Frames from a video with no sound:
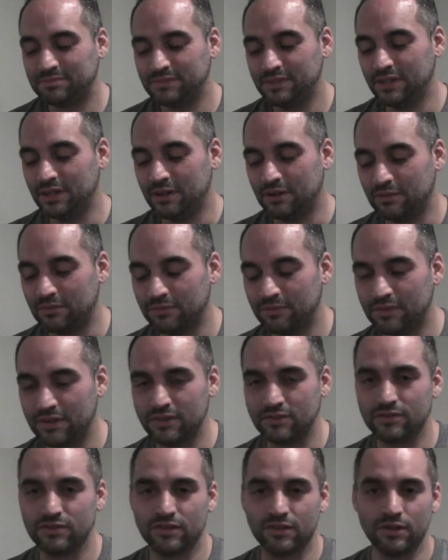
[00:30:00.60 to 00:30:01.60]
you know,
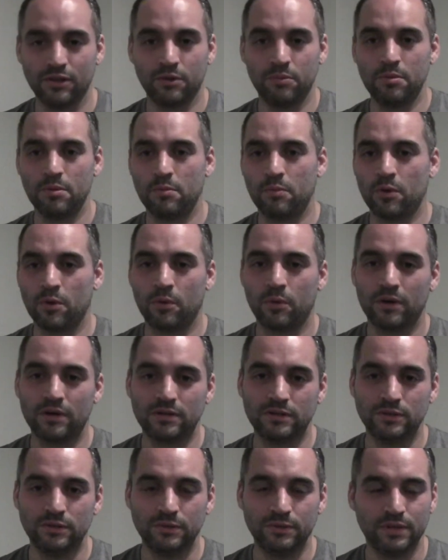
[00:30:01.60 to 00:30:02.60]
there's a little bit more
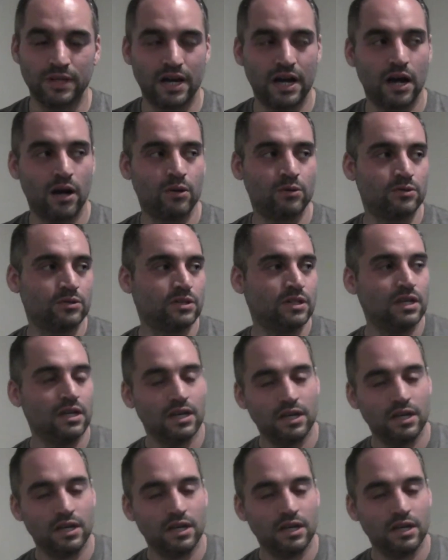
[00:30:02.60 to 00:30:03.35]
work to do at the house.